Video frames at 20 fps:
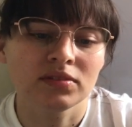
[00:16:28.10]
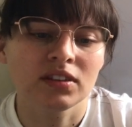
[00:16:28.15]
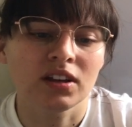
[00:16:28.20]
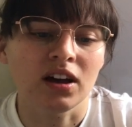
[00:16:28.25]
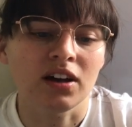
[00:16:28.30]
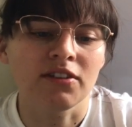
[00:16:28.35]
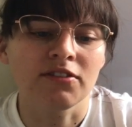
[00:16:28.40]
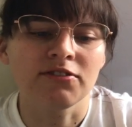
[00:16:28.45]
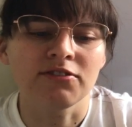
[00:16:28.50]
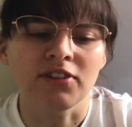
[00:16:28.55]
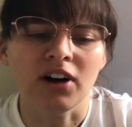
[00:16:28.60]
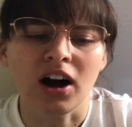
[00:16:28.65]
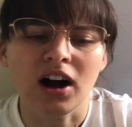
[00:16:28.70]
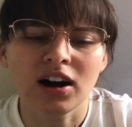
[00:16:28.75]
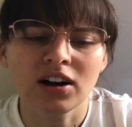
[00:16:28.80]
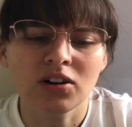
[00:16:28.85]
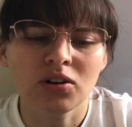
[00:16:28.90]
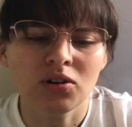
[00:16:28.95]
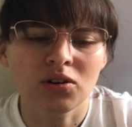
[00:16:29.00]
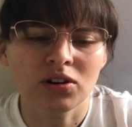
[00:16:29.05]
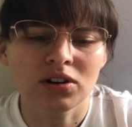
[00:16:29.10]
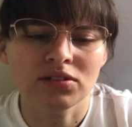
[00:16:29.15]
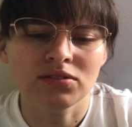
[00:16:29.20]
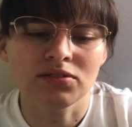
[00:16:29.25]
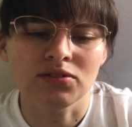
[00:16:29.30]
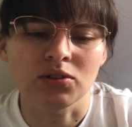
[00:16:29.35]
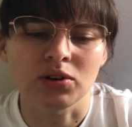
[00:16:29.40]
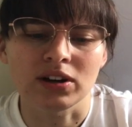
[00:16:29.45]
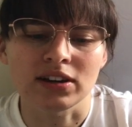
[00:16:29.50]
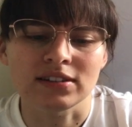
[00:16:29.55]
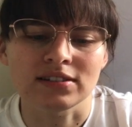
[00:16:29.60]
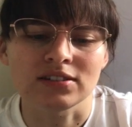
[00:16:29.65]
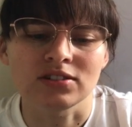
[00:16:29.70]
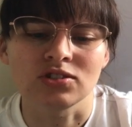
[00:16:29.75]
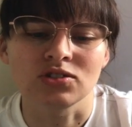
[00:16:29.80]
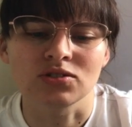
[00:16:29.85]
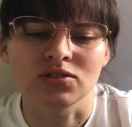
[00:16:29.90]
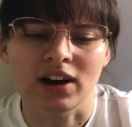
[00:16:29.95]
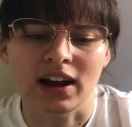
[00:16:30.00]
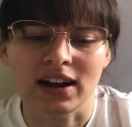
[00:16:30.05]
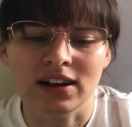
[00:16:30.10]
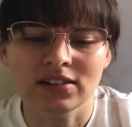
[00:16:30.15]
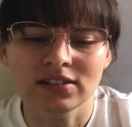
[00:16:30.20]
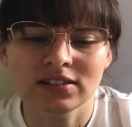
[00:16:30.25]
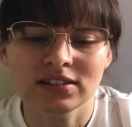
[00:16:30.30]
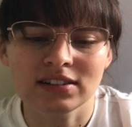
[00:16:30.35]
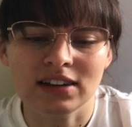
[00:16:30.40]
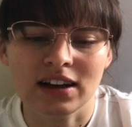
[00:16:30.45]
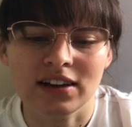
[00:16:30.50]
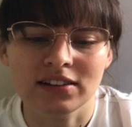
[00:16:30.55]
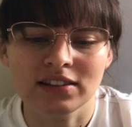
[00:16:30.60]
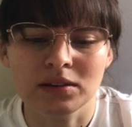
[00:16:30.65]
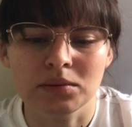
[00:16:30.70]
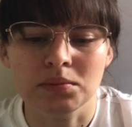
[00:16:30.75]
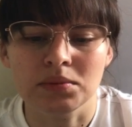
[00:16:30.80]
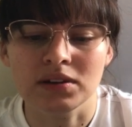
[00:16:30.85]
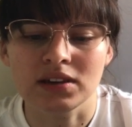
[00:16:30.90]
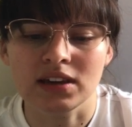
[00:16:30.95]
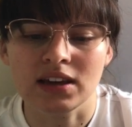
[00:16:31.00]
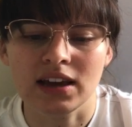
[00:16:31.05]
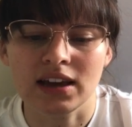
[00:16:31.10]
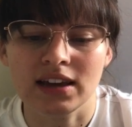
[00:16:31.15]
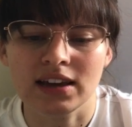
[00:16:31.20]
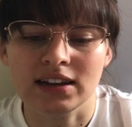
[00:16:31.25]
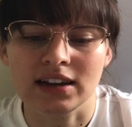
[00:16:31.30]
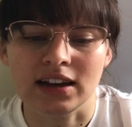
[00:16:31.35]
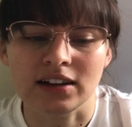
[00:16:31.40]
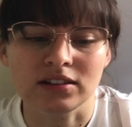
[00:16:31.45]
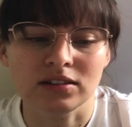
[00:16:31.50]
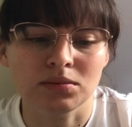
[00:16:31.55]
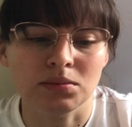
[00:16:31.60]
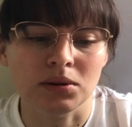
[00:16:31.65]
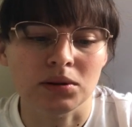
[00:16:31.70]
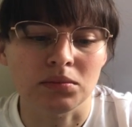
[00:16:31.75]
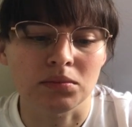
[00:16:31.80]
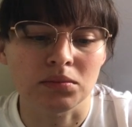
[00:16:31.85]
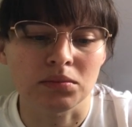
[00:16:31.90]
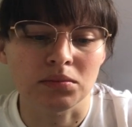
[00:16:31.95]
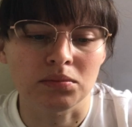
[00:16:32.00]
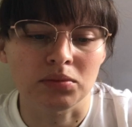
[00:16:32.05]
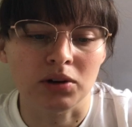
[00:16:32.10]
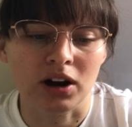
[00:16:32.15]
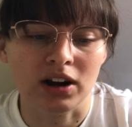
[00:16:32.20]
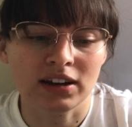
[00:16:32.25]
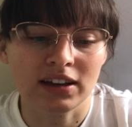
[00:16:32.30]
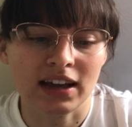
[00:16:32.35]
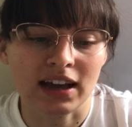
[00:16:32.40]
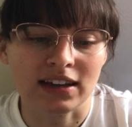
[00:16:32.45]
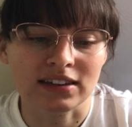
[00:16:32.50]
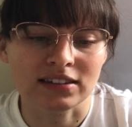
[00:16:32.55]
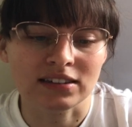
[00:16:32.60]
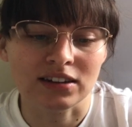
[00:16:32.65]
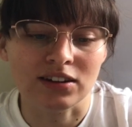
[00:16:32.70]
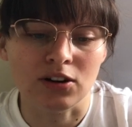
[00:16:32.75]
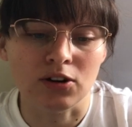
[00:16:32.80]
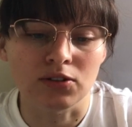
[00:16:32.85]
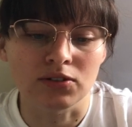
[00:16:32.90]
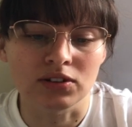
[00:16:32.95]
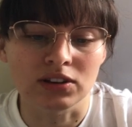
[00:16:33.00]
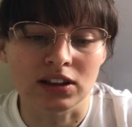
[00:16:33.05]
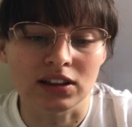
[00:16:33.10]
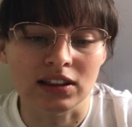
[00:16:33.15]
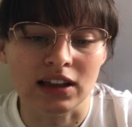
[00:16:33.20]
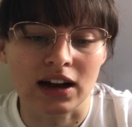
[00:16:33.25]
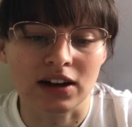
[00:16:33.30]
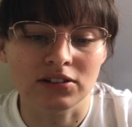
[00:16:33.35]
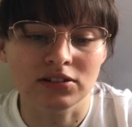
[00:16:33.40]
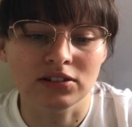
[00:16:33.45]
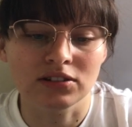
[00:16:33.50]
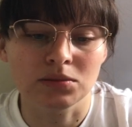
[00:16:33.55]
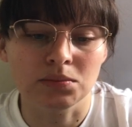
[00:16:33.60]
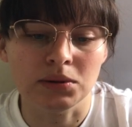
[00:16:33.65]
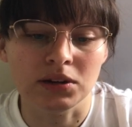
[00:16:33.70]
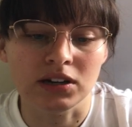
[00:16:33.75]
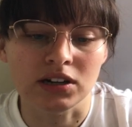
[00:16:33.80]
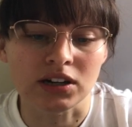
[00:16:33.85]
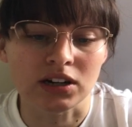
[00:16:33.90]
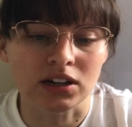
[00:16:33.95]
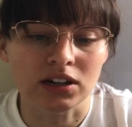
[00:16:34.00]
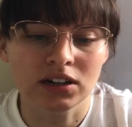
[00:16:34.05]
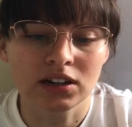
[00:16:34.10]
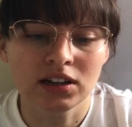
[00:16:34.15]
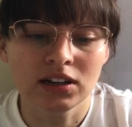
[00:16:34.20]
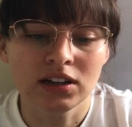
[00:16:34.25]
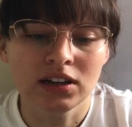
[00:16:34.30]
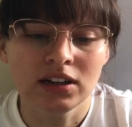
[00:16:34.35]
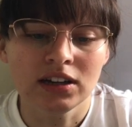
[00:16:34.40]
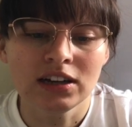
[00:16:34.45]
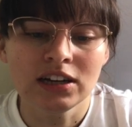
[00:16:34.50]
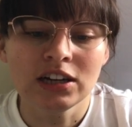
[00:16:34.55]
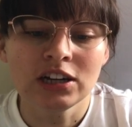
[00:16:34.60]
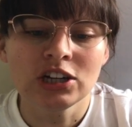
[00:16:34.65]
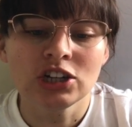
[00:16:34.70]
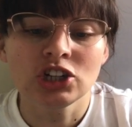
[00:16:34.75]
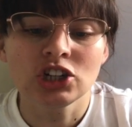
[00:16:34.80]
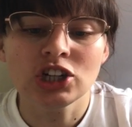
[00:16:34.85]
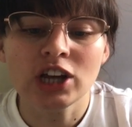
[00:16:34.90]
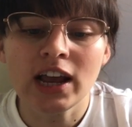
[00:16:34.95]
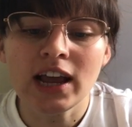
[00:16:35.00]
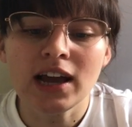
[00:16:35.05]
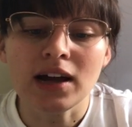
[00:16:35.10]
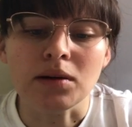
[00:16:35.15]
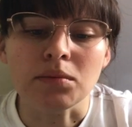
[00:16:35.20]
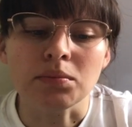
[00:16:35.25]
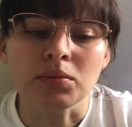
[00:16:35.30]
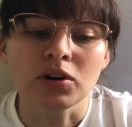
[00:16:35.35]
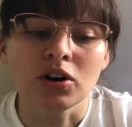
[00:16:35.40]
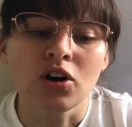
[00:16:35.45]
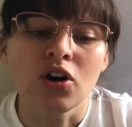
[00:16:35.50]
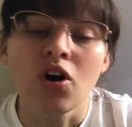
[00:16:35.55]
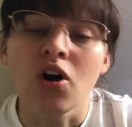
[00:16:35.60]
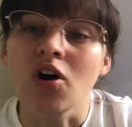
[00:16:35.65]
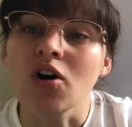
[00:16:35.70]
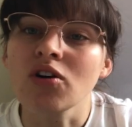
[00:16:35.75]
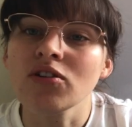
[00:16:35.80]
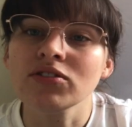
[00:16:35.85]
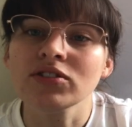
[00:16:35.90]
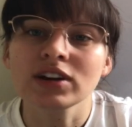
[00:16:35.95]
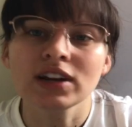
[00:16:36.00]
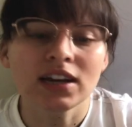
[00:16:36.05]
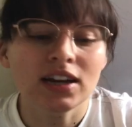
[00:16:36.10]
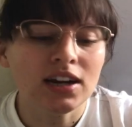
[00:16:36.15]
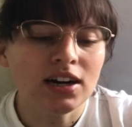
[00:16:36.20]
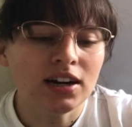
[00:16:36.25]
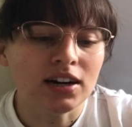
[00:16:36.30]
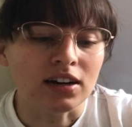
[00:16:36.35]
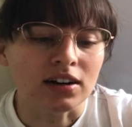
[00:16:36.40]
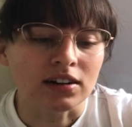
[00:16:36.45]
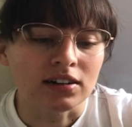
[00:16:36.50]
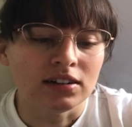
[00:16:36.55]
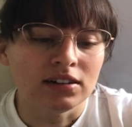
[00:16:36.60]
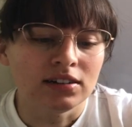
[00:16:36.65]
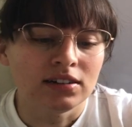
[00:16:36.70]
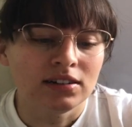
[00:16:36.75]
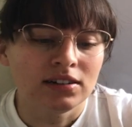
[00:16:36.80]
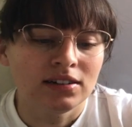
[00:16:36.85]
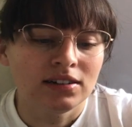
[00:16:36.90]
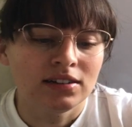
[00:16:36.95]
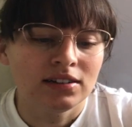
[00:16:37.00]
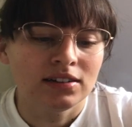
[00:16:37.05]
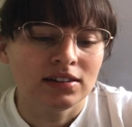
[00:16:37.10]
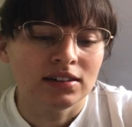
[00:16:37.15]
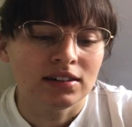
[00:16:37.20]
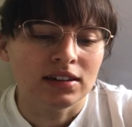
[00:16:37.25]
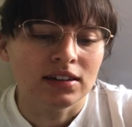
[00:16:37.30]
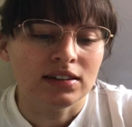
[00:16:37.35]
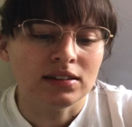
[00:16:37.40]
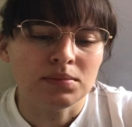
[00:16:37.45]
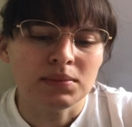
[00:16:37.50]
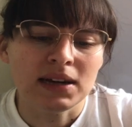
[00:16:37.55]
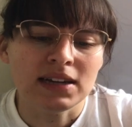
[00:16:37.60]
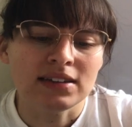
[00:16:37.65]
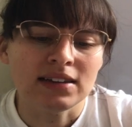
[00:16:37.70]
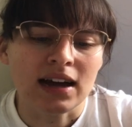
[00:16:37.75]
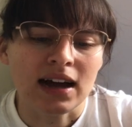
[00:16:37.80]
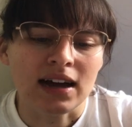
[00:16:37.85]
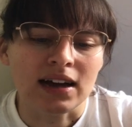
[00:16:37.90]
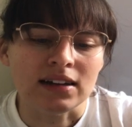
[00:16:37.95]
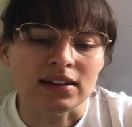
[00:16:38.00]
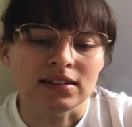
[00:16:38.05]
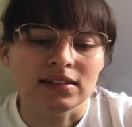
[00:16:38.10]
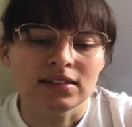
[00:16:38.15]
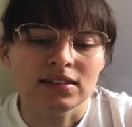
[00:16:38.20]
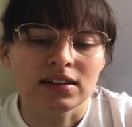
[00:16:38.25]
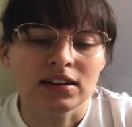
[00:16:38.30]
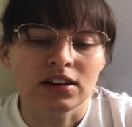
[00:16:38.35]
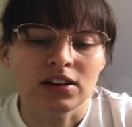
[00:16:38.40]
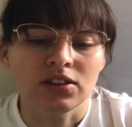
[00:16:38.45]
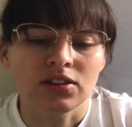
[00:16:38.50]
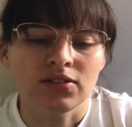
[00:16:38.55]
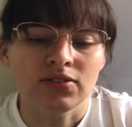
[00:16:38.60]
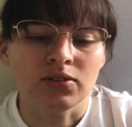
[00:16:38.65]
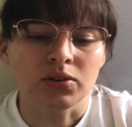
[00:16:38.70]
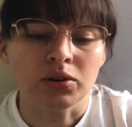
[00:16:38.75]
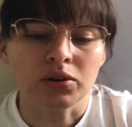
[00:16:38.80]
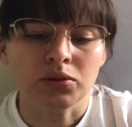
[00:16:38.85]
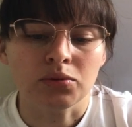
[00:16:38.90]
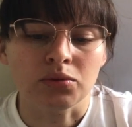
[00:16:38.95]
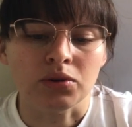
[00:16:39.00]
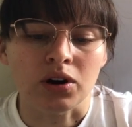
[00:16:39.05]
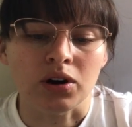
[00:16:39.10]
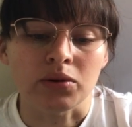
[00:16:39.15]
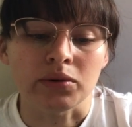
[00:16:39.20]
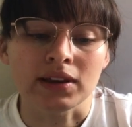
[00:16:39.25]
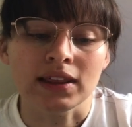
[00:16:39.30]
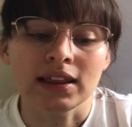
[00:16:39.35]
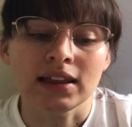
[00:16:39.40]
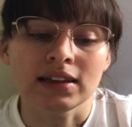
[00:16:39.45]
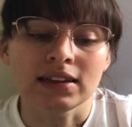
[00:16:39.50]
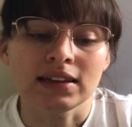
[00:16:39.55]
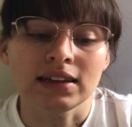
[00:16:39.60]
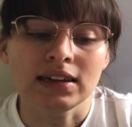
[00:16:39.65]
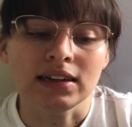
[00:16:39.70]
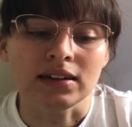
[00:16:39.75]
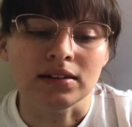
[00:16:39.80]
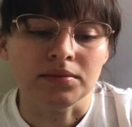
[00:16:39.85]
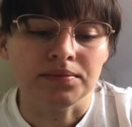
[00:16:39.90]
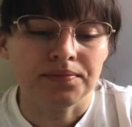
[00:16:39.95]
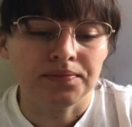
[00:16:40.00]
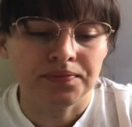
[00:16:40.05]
A foghorn voice drowns out the PA announcement broadcasting over the loudspeaker. "Champ, over here!" It's my dad, sitting in the 4th row with Helene.